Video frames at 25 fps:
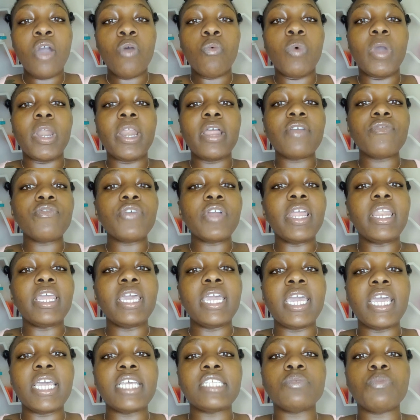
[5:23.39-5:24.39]
Whatever it
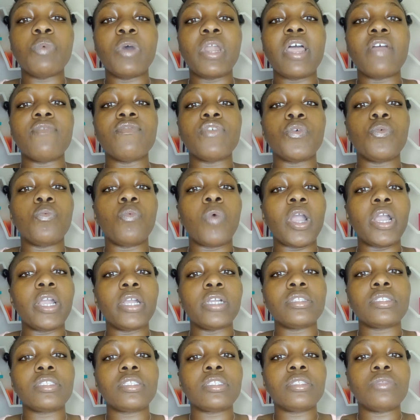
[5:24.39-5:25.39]
is, whatever
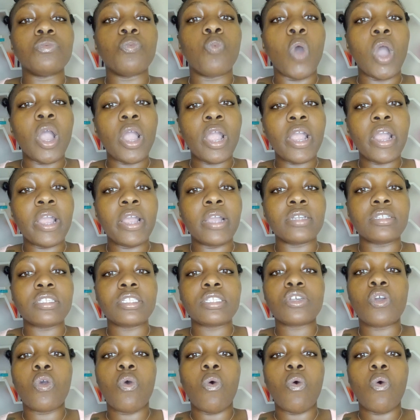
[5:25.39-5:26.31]
words,